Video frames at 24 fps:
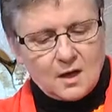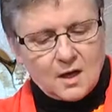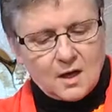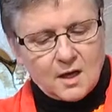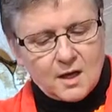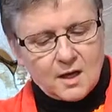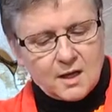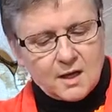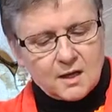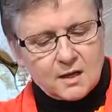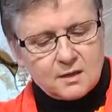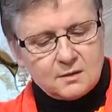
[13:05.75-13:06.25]

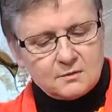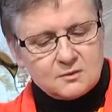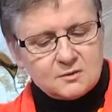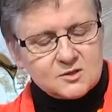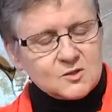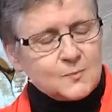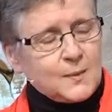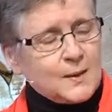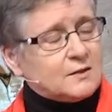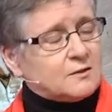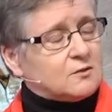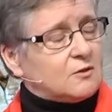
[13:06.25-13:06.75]
I
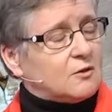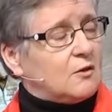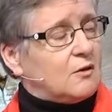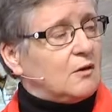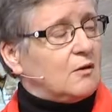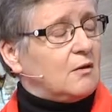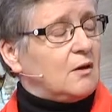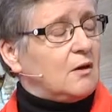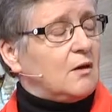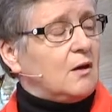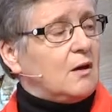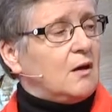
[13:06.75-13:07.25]
spent
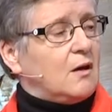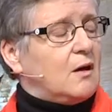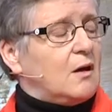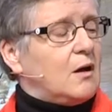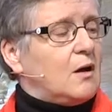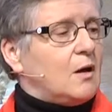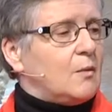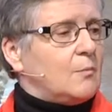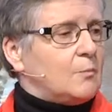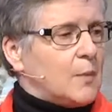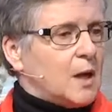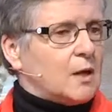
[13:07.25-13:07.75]

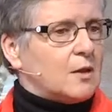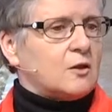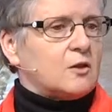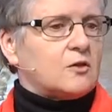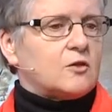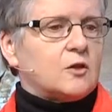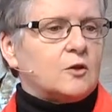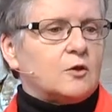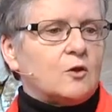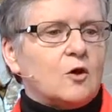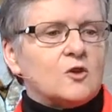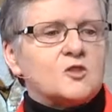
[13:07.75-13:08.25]
a
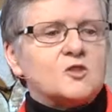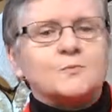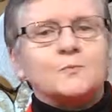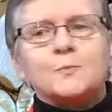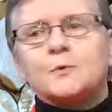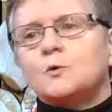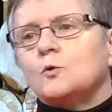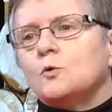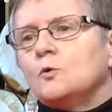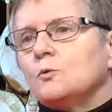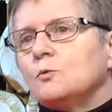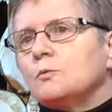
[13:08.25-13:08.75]
month in
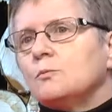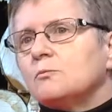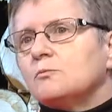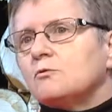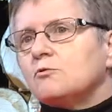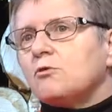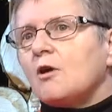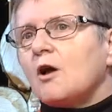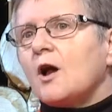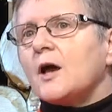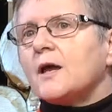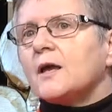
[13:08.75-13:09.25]
hospital
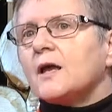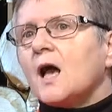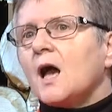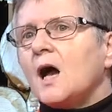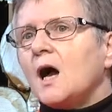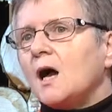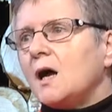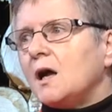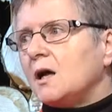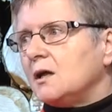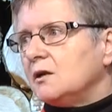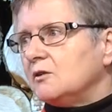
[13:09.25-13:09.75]
trying
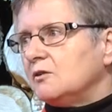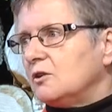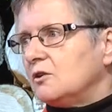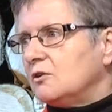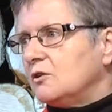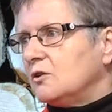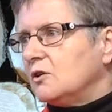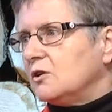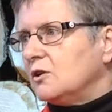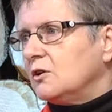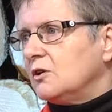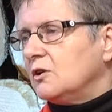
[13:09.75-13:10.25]
hard
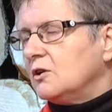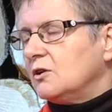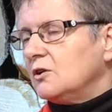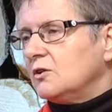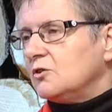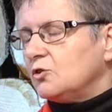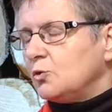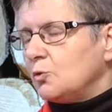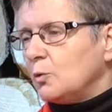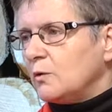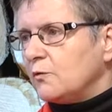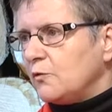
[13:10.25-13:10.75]

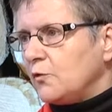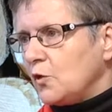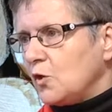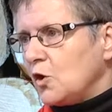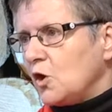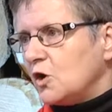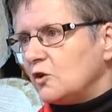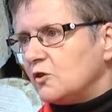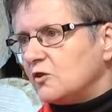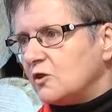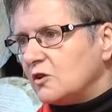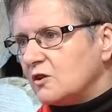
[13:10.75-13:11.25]
to
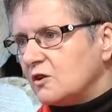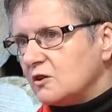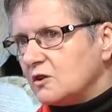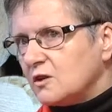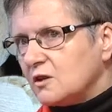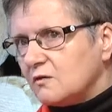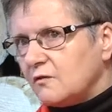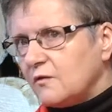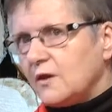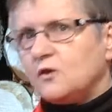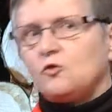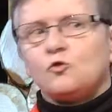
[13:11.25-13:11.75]
avert
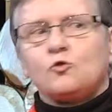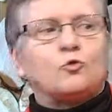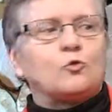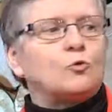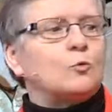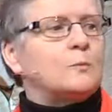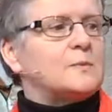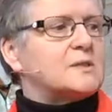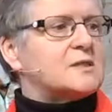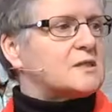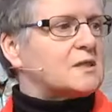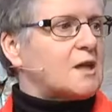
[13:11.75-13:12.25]
the
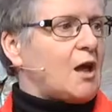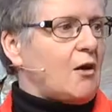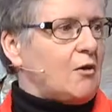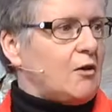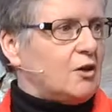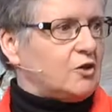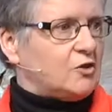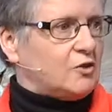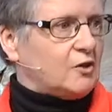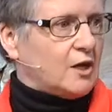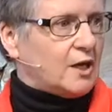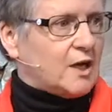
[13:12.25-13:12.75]
eventual
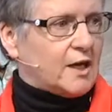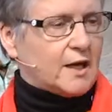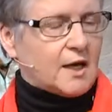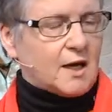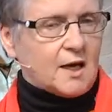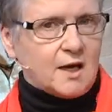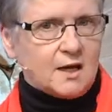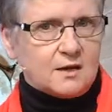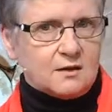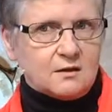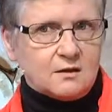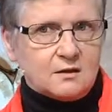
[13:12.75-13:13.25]
miscarriage that I
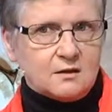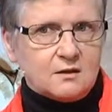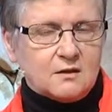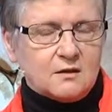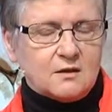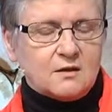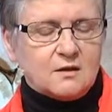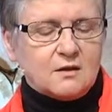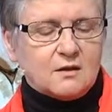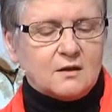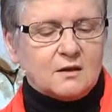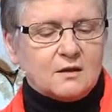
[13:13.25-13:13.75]
had
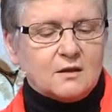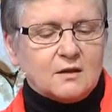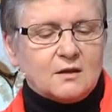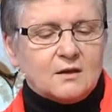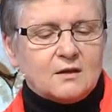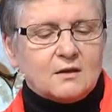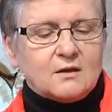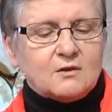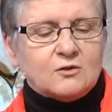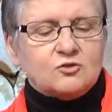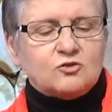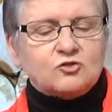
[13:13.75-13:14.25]

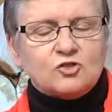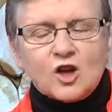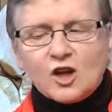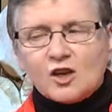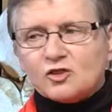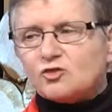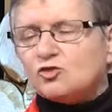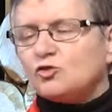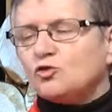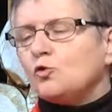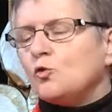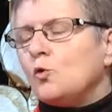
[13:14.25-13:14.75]

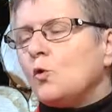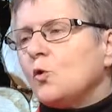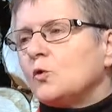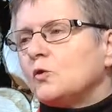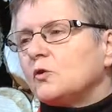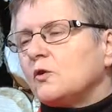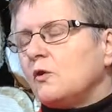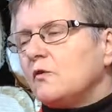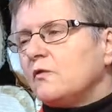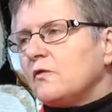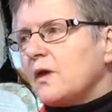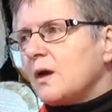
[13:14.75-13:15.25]
just
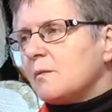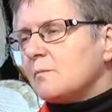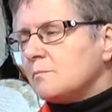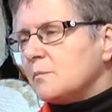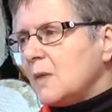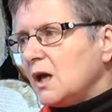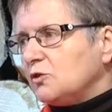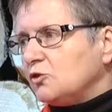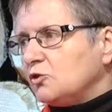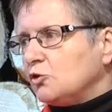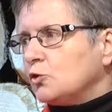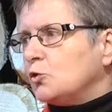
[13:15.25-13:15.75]
short of that
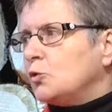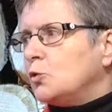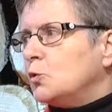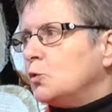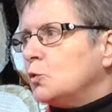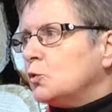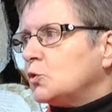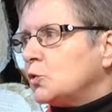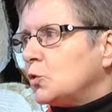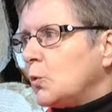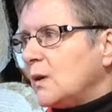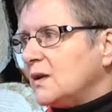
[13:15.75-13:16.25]

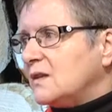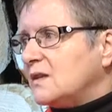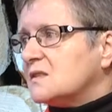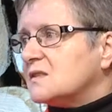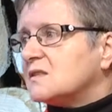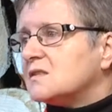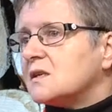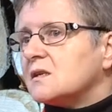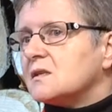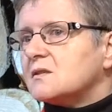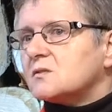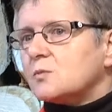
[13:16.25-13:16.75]
magical
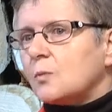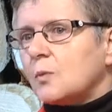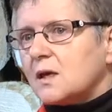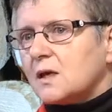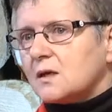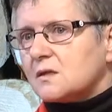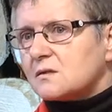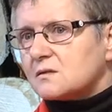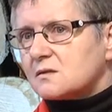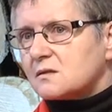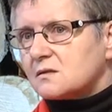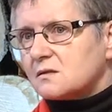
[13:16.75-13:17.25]
26
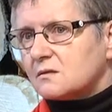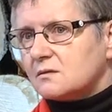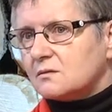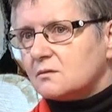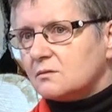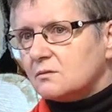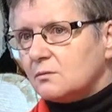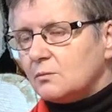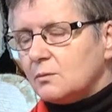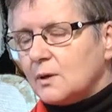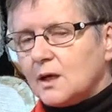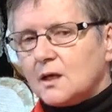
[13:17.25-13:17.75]
weeks
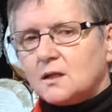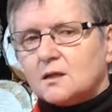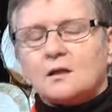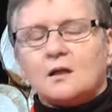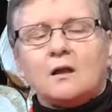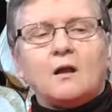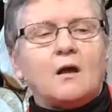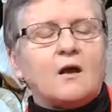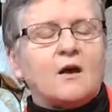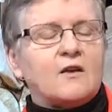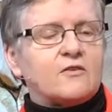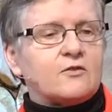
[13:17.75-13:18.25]
when
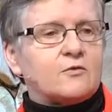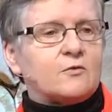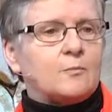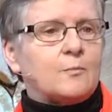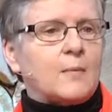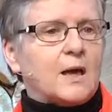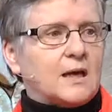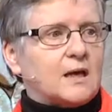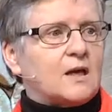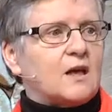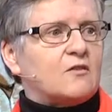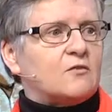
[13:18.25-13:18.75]
the life
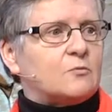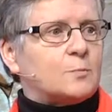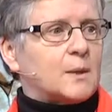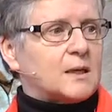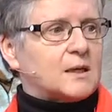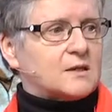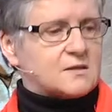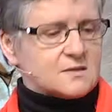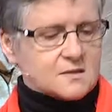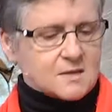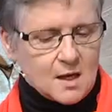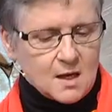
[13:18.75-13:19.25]
may have
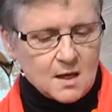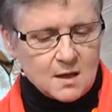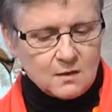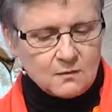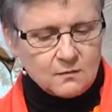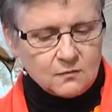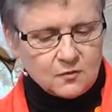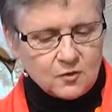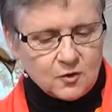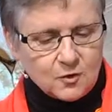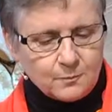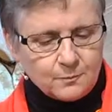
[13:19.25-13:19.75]
been
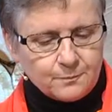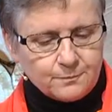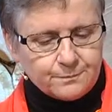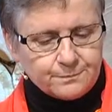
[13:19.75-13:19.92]
saved.